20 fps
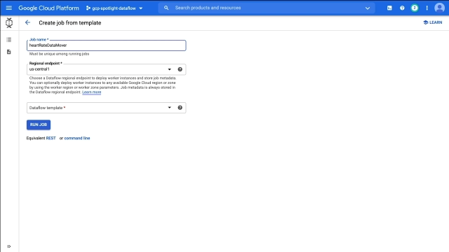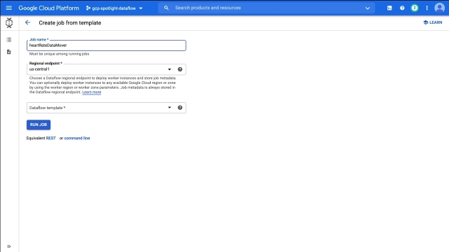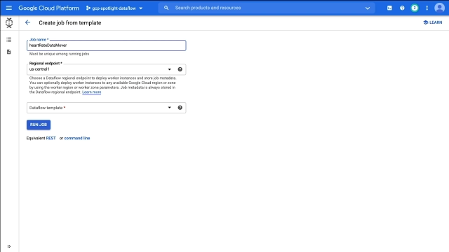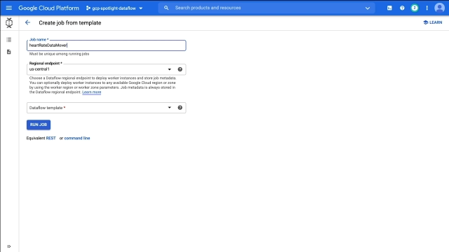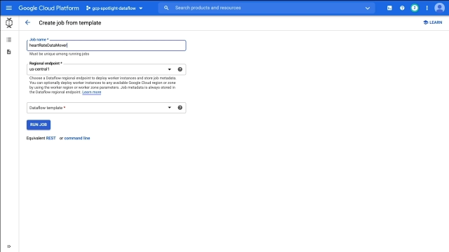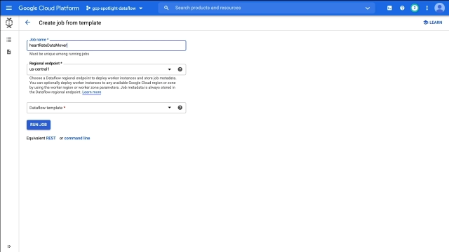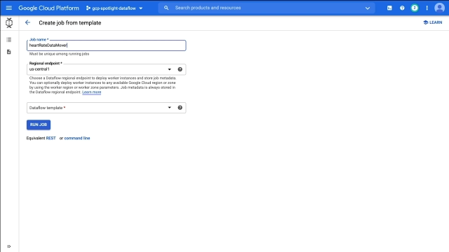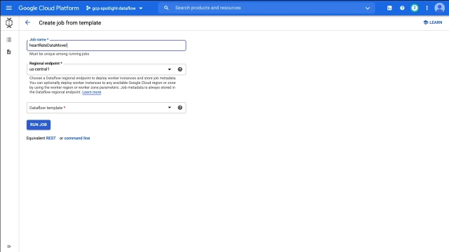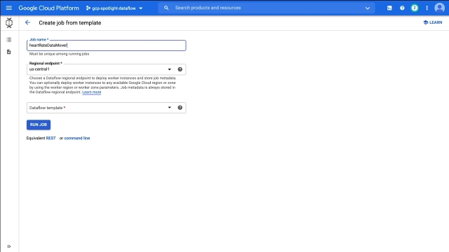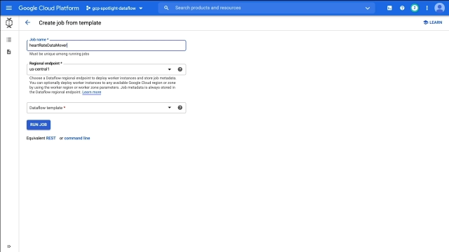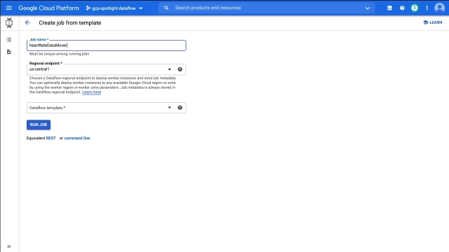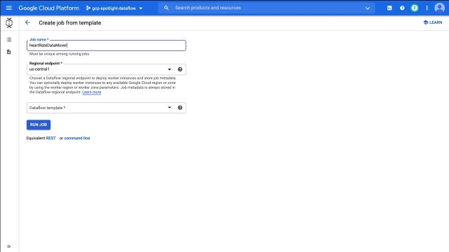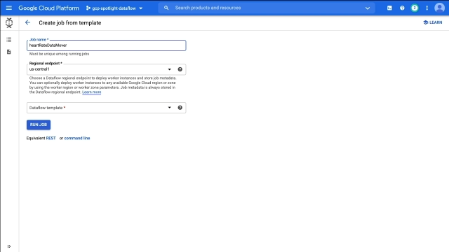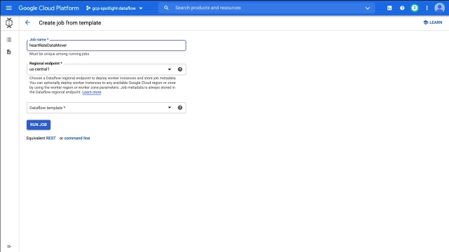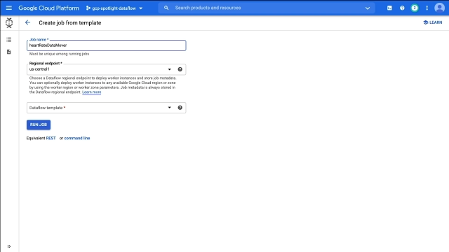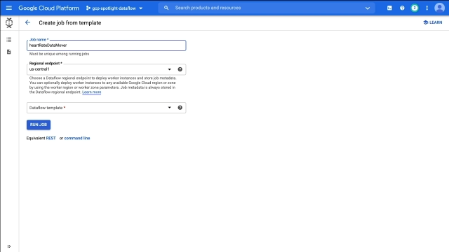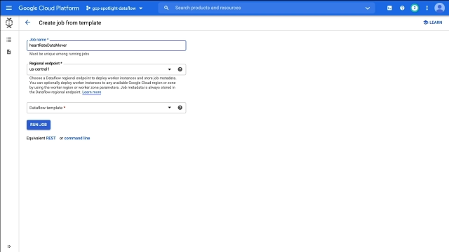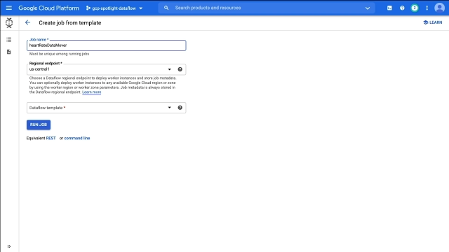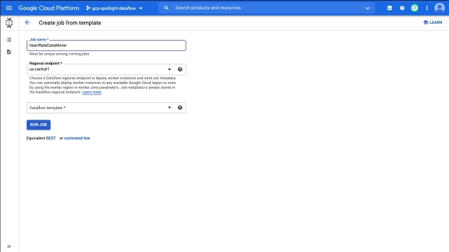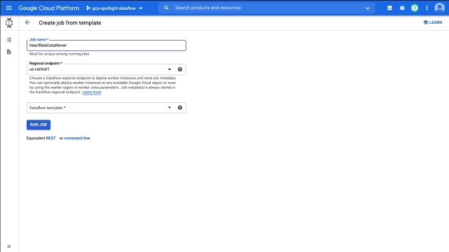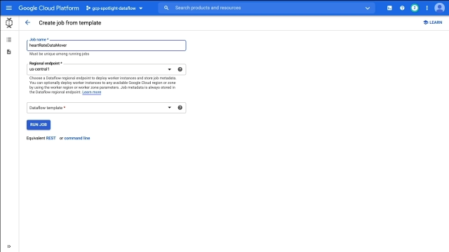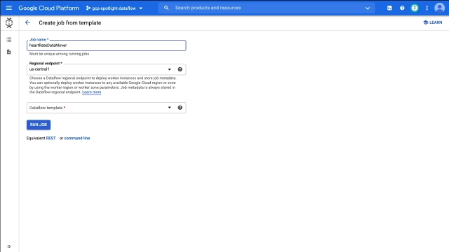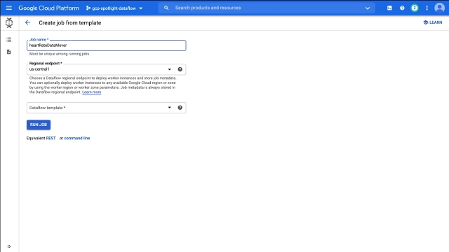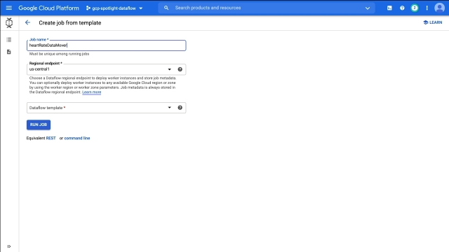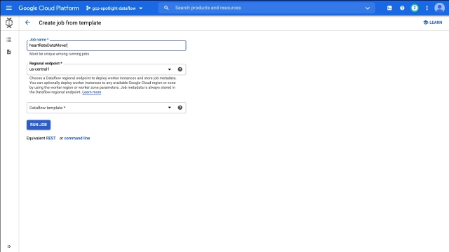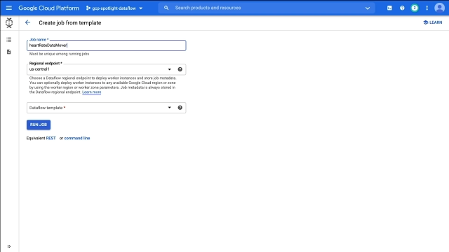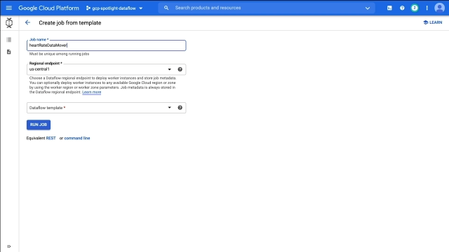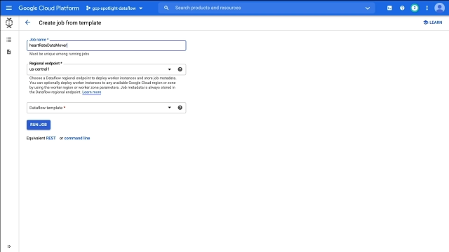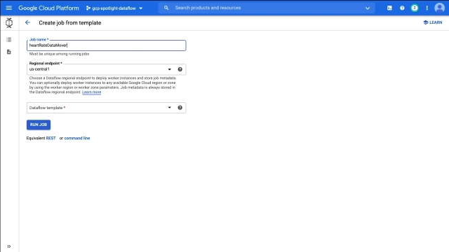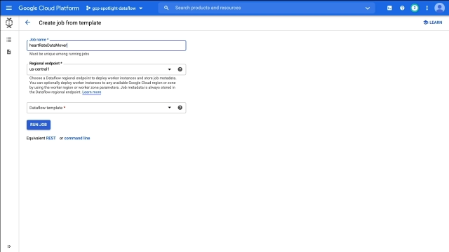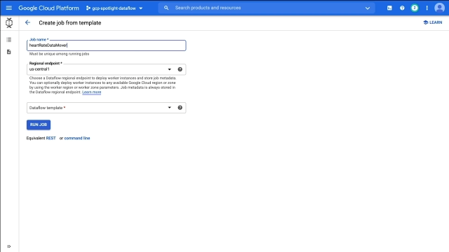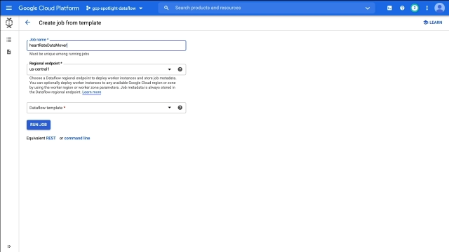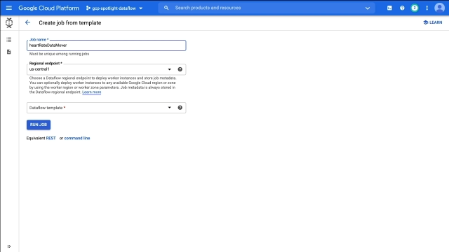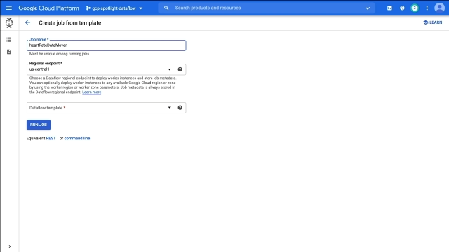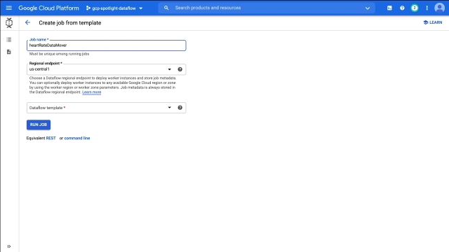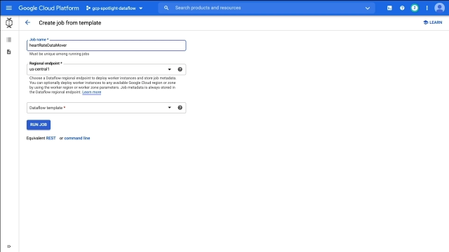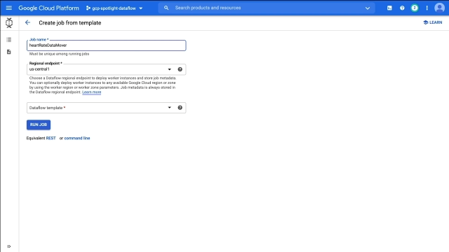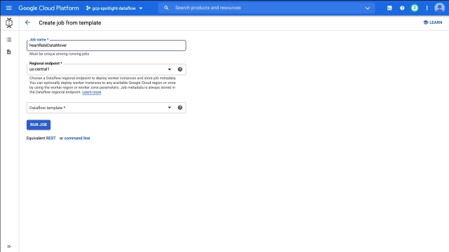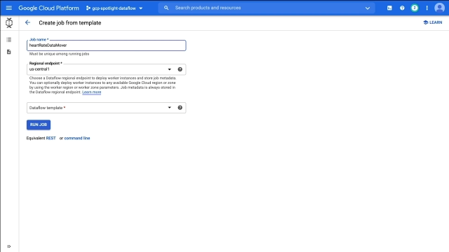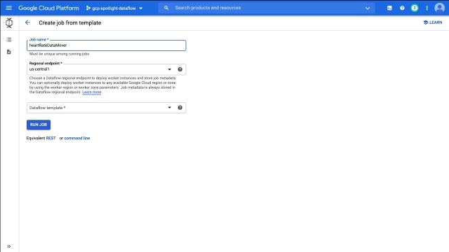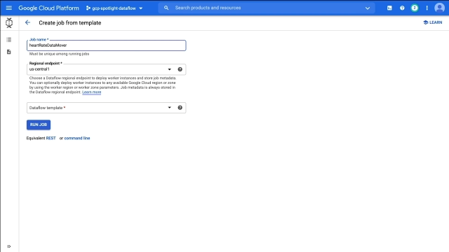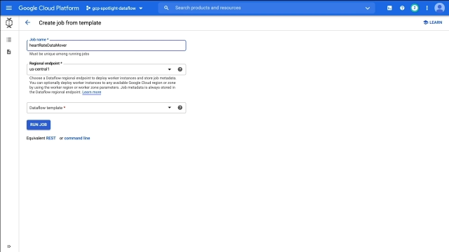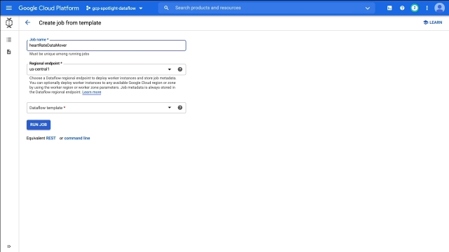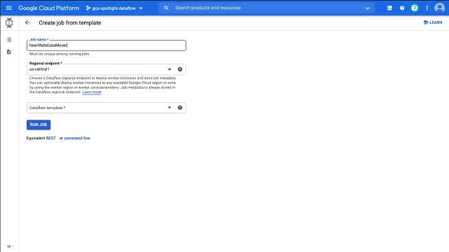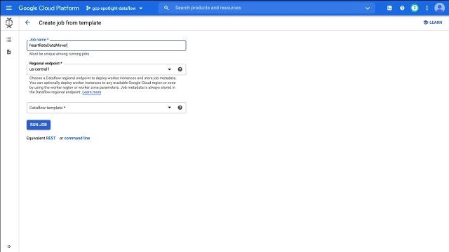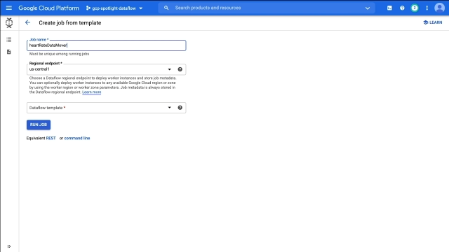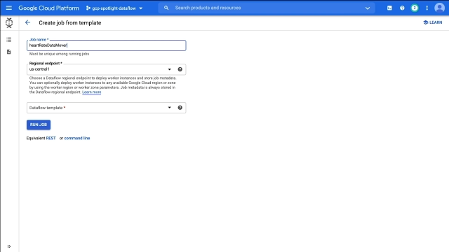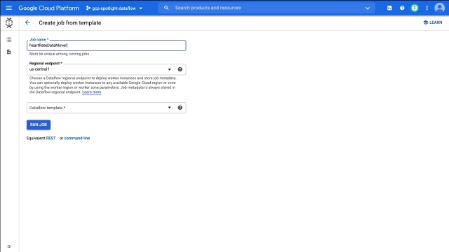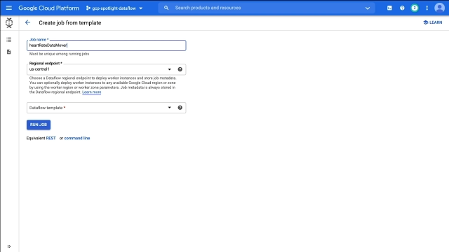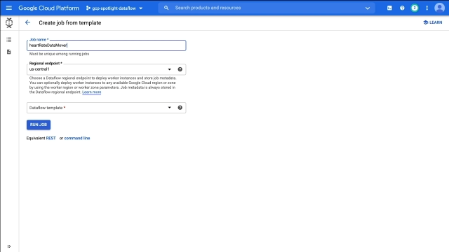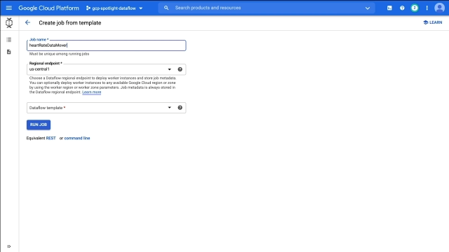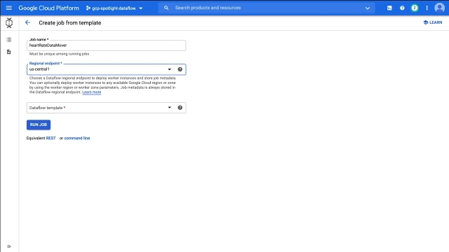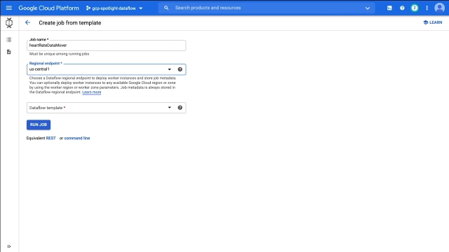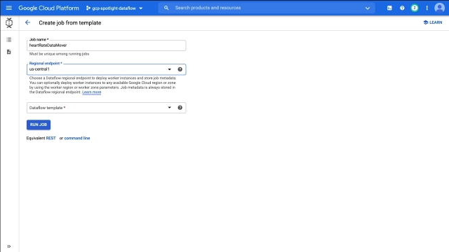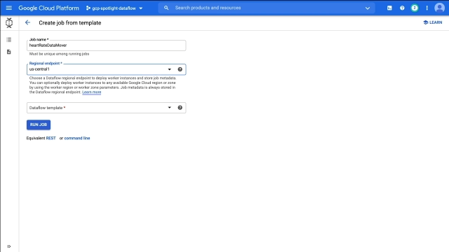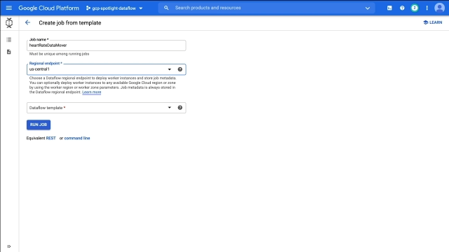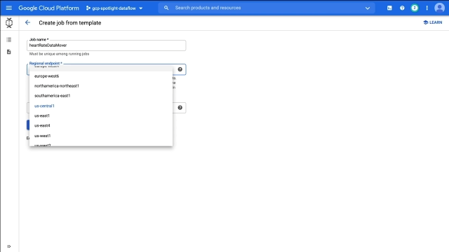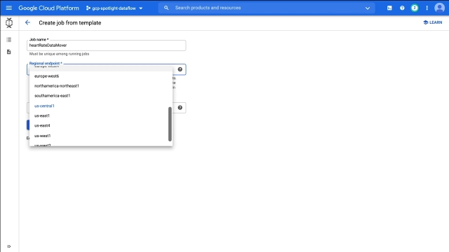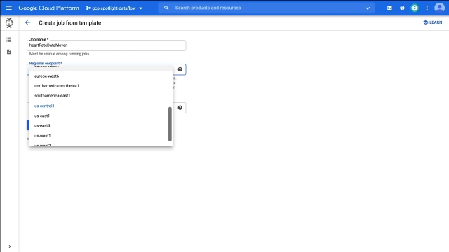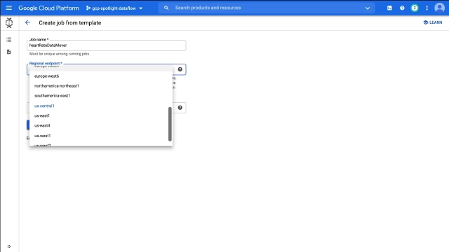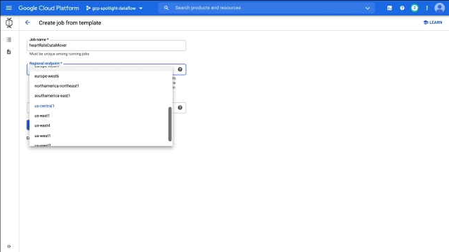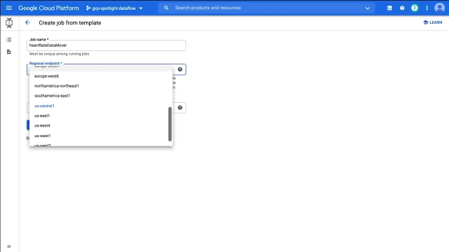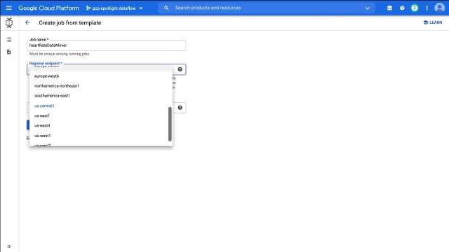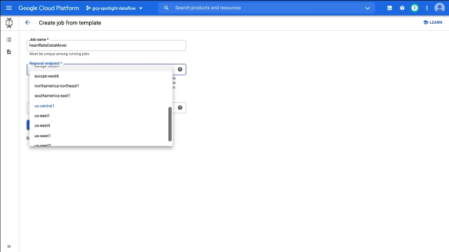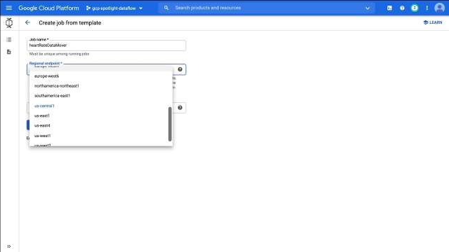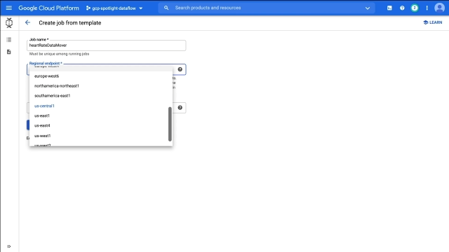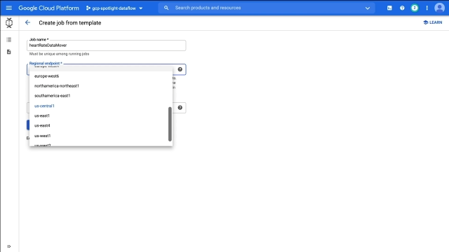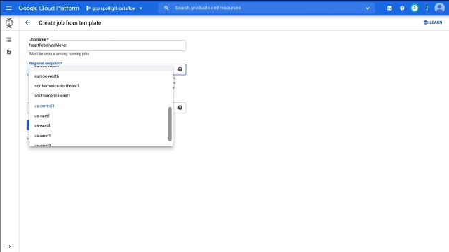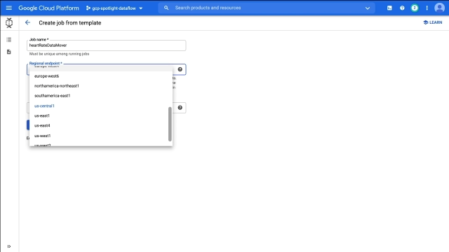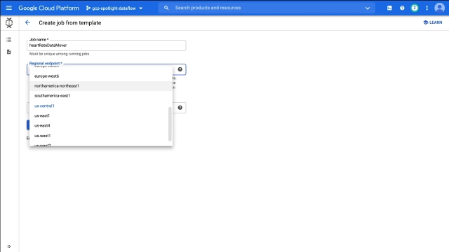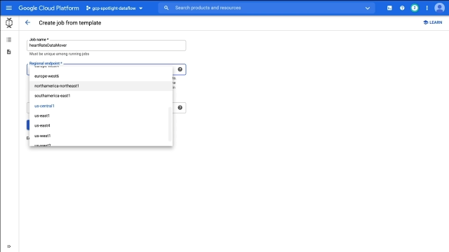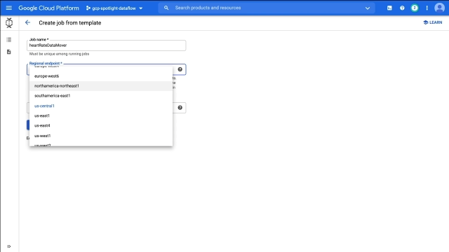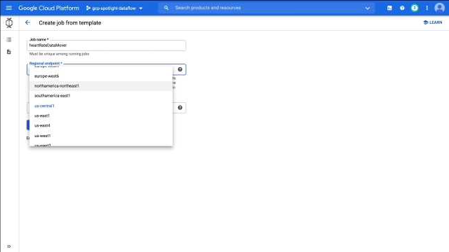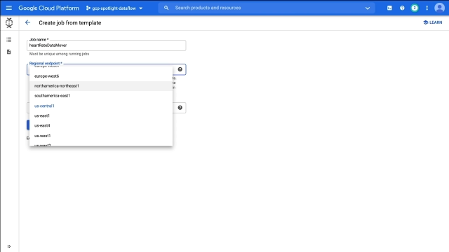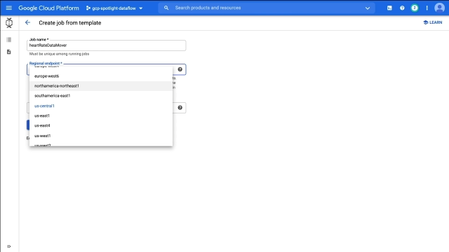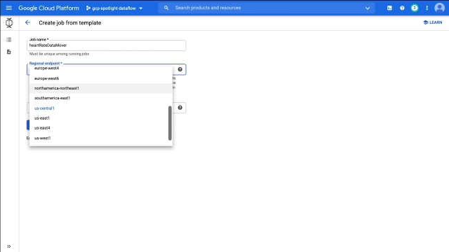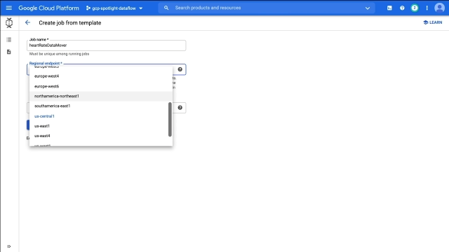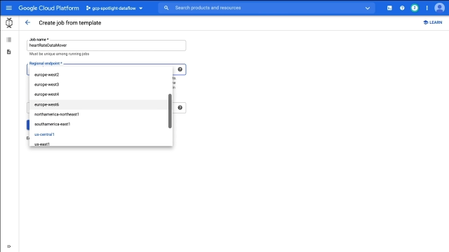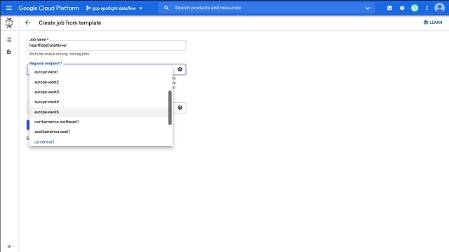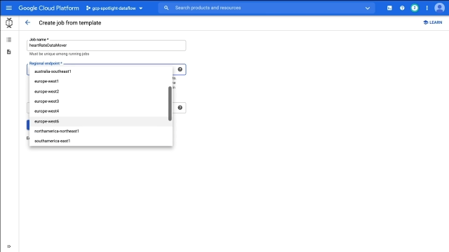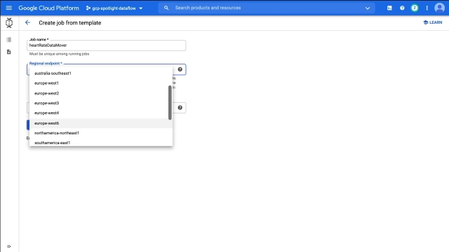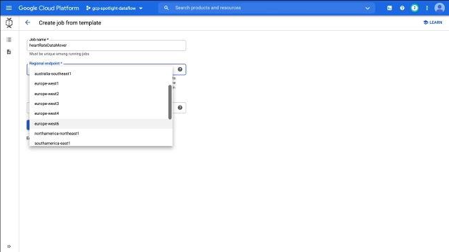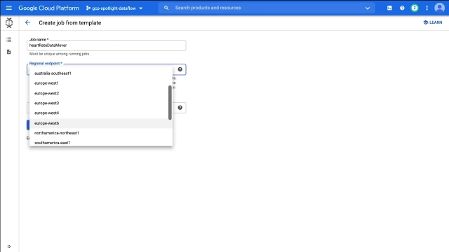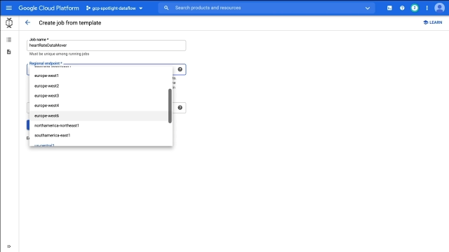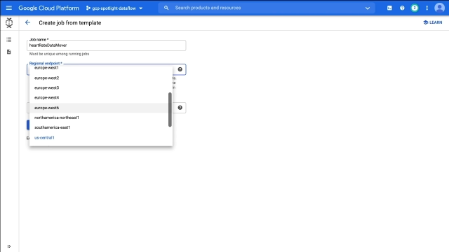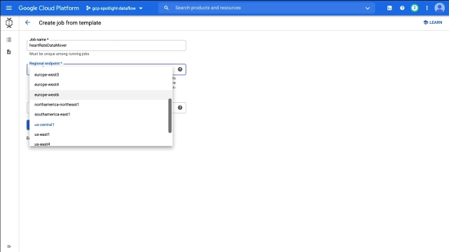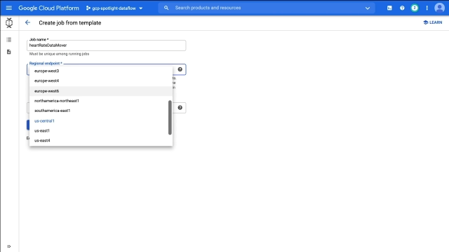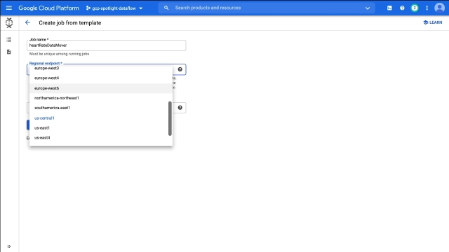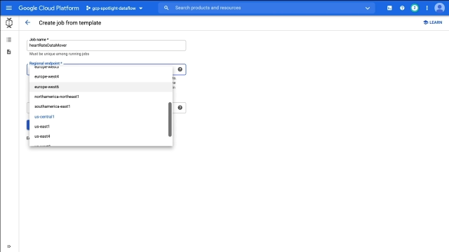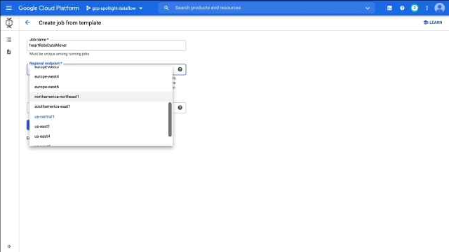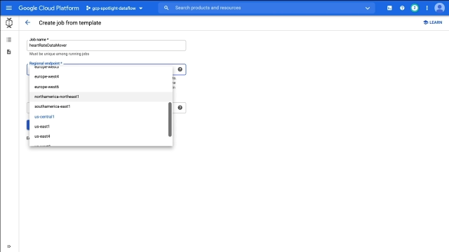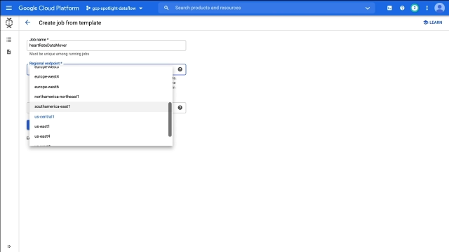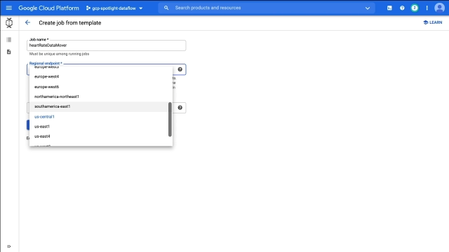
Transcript: No face is visible, so there are no lips to read.